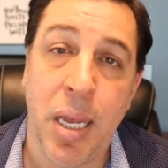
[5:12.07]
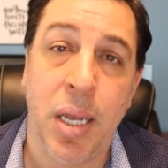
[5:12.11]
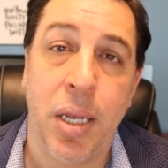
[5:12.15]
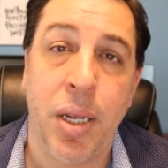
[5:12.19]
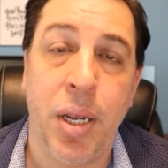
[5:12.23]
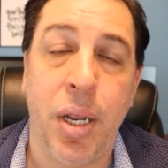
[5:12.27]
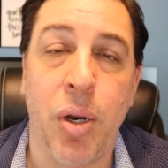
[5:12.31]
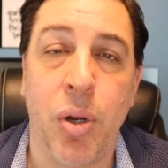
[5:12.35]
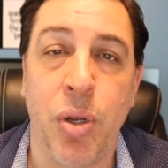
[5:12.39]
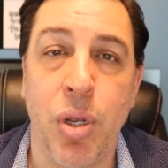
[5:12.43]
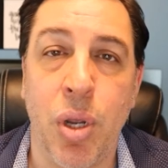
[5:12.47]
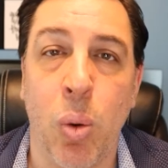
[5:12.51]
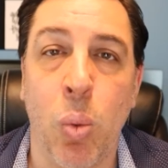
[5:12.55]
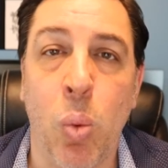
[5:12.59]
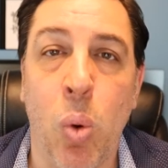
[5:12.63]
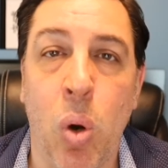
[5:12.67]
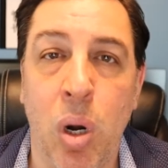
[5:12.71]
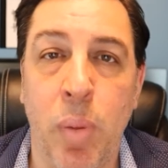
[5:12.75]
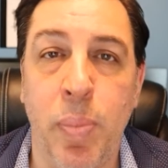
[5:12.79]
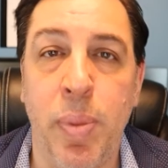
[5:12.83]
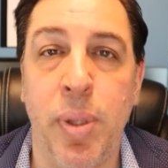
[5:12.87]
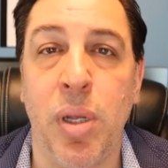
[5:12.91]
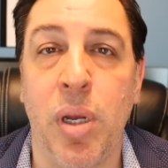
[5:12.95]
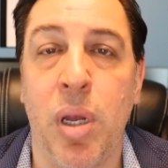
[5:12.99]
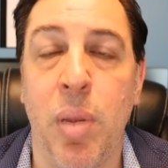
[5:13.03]
your
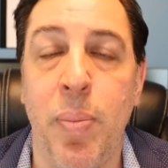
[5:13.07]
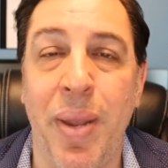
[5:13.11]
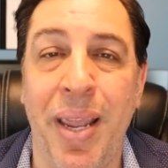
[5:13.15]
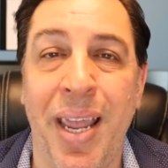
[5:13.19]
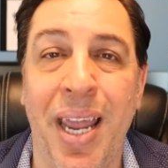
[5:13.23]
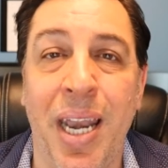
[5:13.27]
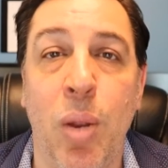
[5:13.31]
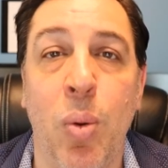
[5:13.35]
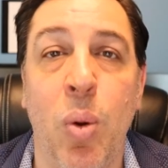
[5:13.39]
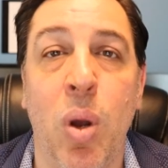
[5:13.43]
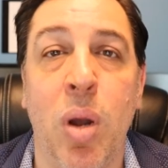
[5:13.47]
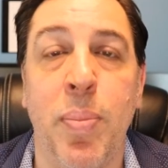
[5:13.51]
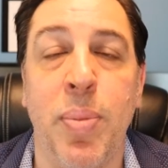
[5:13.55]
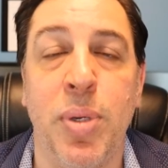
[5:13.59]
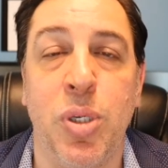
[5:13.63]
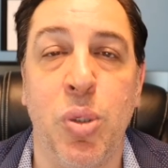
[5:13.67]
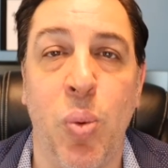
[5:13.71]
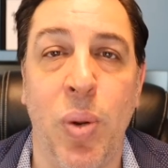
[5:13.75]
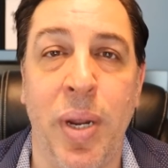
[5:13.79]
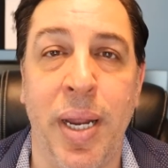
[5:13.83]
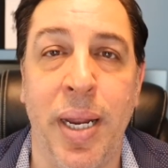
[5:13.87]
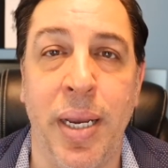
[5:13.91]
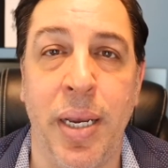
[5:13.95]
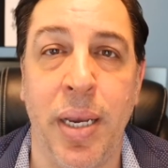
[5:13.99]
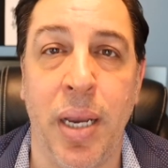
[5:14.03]
water bill could be anywhere
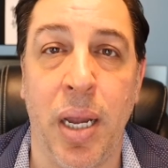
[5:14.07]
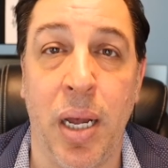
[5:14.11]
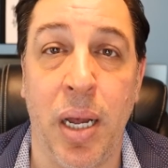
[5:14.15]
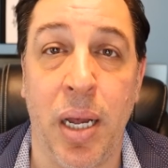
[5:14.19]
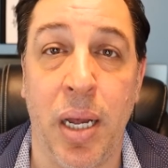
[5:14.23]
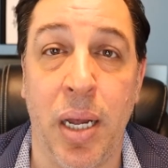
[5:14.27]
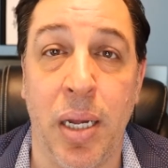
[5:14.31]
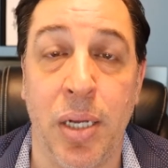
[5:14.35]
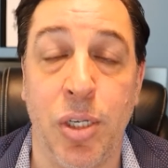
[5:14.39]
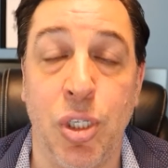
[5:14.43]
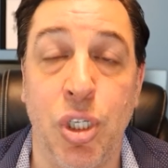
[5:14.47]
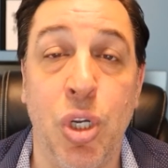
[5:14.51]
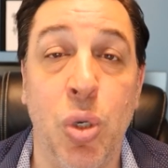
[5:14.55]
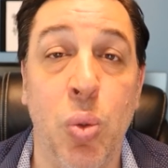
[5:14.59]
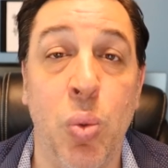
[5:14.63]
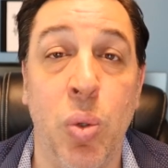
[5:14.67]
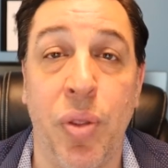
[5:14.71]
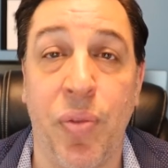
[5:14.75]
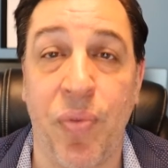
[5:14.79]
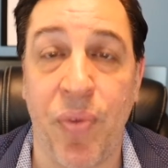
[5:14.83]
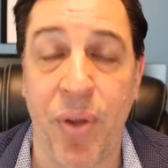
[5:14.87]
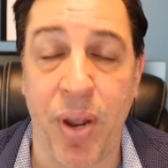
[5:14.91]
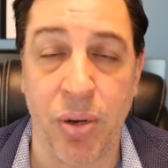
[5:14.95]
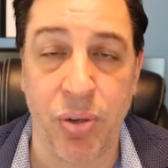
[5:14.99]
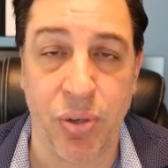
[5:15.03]
between $200 and
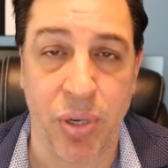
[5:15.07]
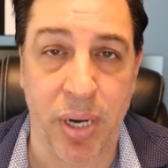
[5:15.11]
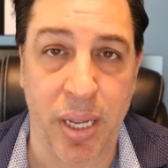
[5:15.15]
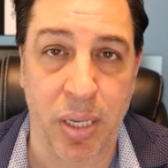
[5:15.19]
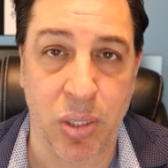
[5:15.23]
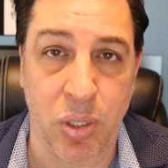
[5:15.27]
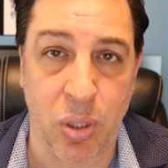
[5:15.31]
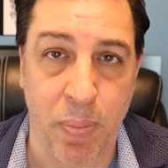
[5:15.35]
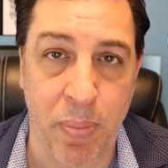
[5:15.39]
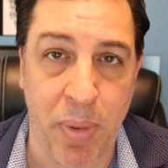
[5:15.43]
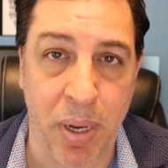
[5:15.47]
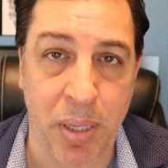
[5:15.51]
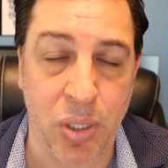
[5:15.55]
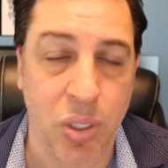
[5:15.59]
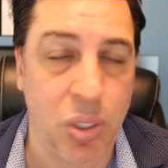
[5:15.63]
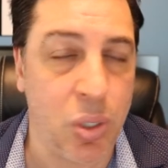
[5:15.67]
$300 a month.